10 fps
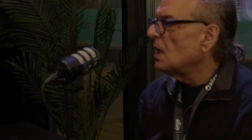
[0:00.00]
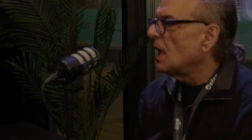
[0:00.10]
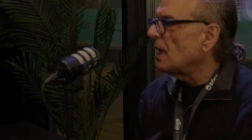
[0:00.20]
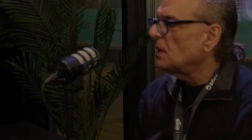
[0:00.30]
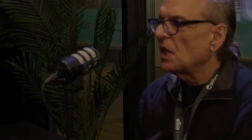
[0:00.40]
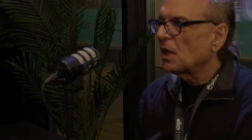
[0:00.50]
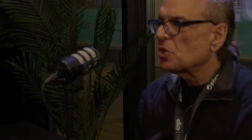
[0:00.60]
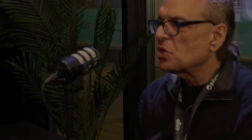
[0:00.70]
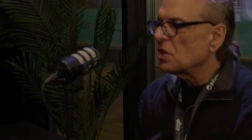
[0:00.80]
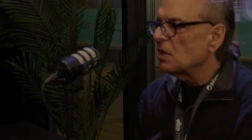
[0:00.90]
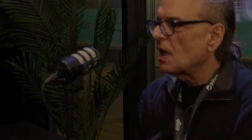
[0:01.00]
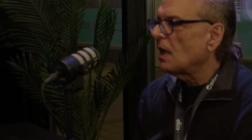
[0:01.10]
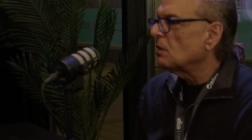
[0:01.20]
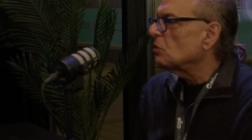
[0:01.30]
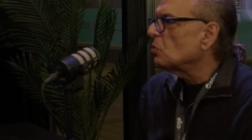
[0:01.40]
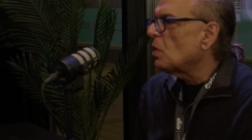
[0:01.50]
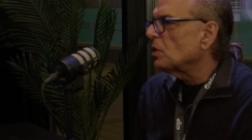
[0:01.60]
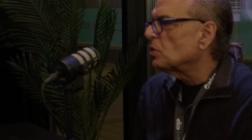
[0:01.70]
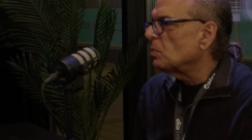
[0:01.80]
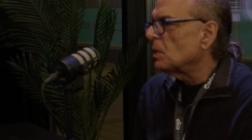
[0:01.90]
and the energy and you
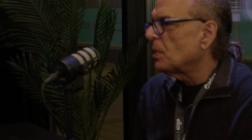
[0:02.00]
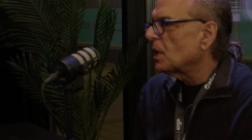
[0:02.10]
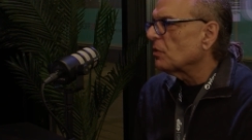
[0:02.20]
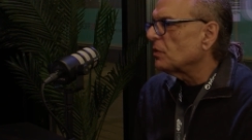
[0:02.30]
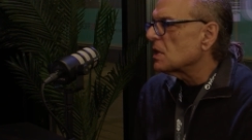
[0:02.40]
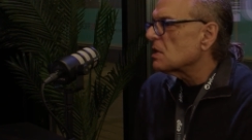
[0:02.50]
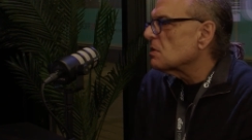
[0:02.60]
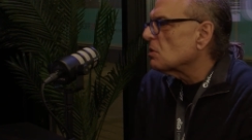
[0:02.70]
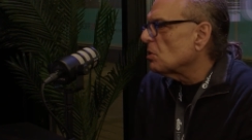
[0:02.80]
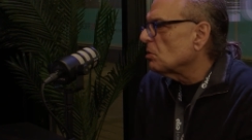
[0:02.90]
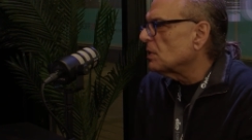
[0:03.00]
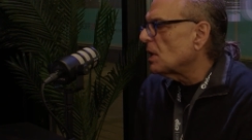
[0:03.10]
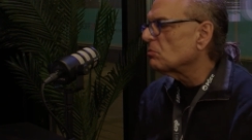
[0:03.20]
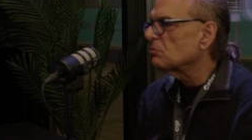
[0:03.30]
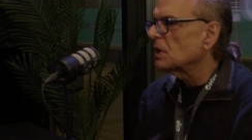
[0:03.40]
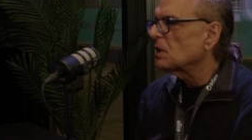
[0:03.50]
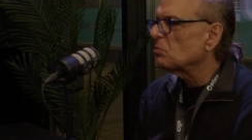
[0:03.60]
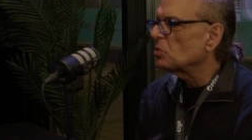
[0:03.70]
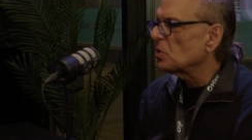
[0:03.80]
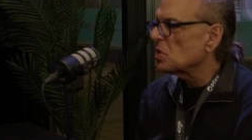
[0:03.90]
want to be part of this, you know, then we can
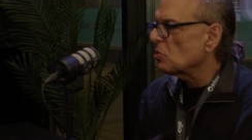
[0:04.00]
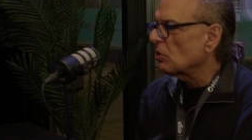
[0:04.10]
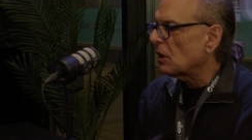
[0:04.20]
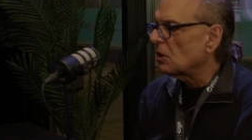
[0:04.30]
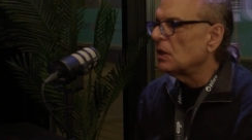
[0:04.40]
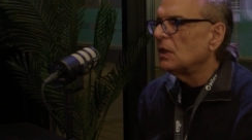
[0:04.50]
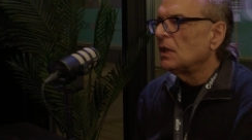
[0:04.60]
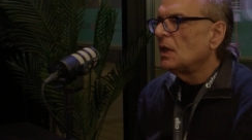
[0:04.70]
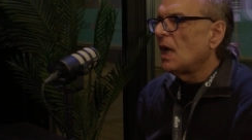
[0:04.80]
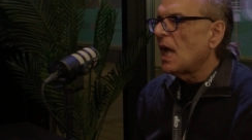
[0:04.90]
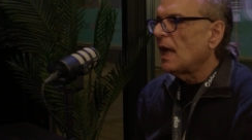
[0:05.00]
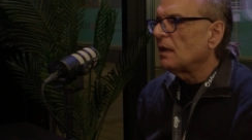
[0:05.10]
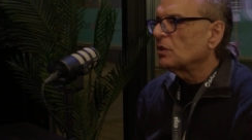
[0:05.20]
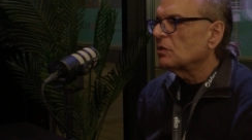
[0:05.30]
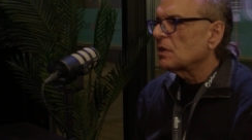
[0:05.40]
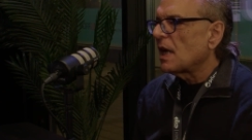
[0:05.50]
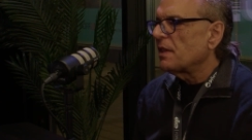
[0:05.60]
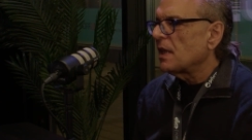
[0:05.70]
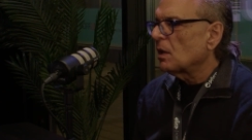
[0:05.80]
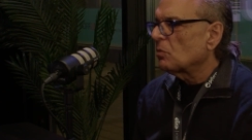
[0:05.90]
do this together. And I
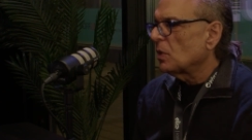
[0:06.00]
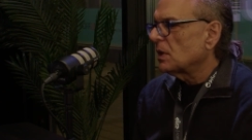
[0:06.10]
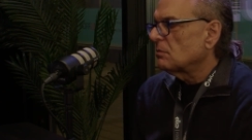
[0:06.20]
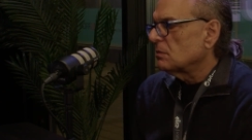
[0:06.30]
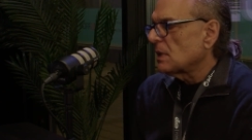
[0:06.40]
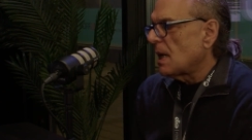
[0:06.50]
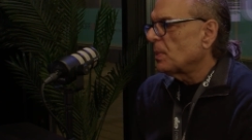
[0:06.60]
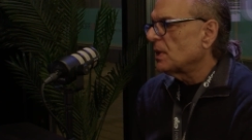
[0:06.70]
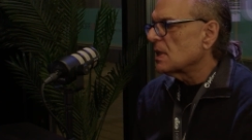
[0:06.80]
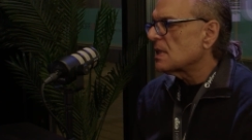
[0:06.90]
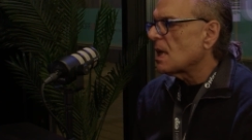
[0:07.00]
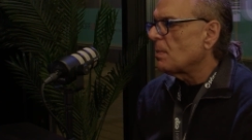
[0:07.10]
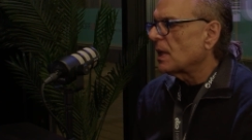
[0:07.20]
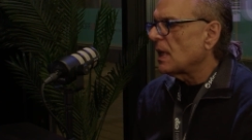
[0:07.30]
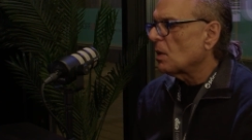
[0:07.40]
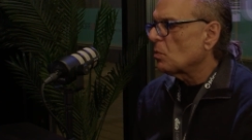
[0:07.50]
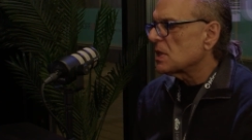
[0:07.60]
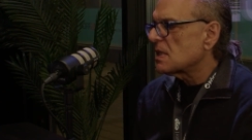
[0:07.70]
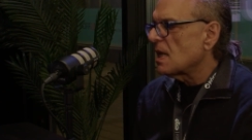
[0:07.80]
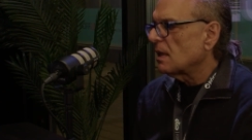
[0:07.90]
think what happened this time again
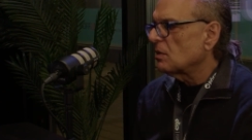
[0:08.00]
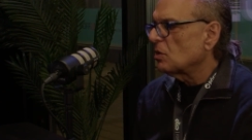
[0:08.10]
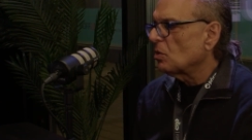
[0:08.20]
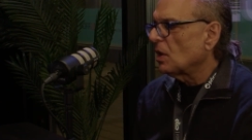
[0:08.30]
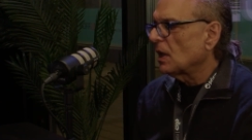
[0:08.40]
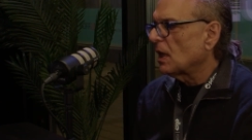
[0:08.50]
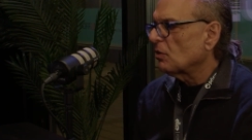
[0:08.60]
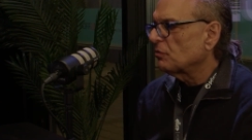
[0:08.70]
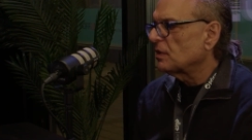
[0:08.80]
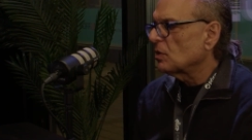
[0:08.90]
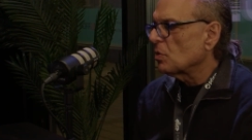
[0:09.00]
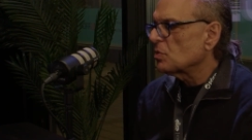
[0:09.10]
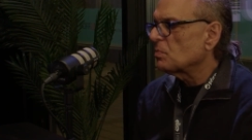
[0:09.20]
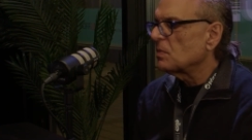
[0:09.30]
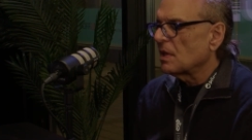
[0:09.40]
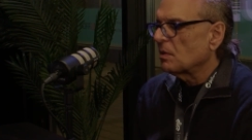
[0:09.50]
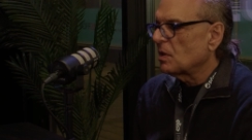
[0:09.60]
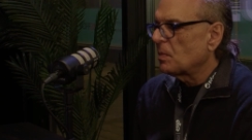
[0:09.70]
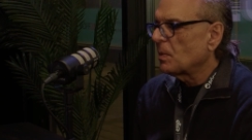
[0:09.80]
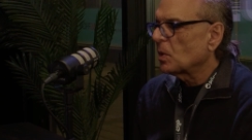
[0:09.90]
was that you know a lot of those the,
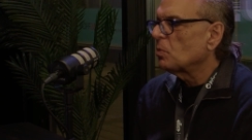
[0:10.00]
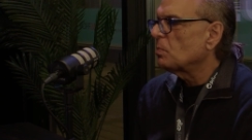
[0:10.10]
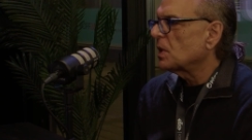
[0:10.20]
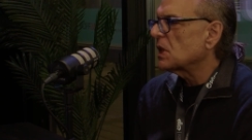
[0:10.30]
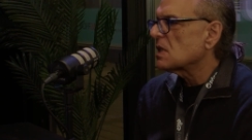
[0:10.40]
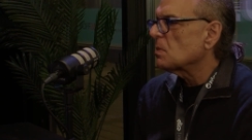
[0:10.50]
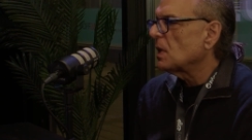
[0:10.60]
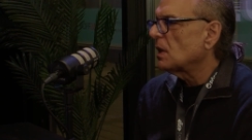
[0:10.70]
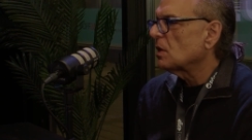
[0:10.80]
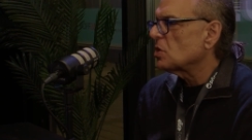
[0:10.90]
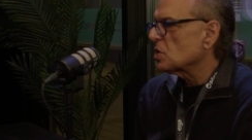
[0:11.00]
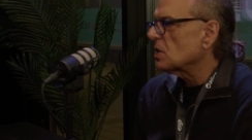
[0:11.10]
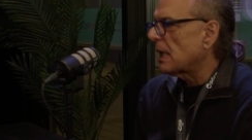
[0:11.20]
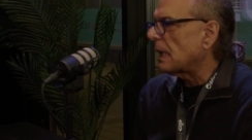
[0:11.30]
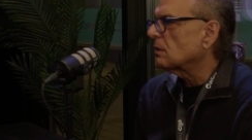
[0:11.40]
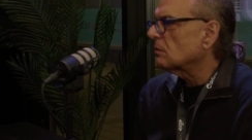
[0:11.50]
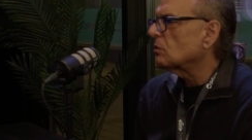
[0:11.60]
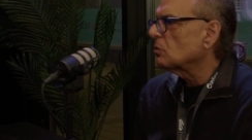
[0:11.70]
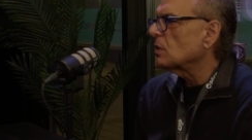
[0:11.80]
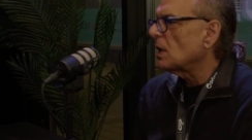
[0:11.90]
the people who participated just liked
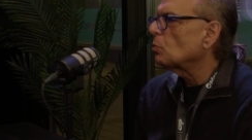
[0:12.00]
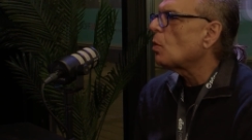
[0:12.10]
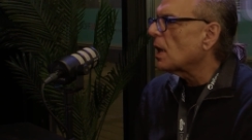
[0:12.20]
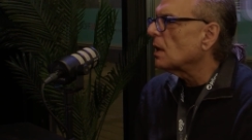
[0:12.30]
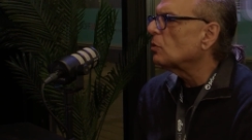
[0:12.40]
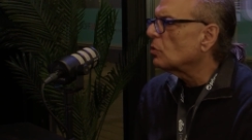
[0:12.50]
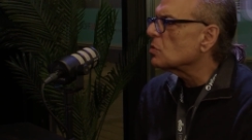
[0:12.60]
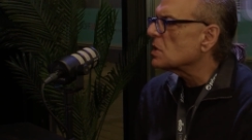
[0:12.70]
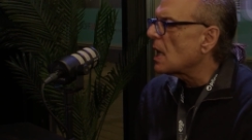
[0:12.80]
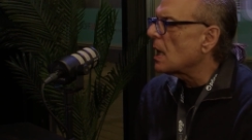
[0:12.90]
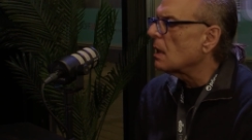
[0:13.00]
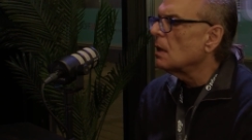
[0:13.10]
to and wanted to say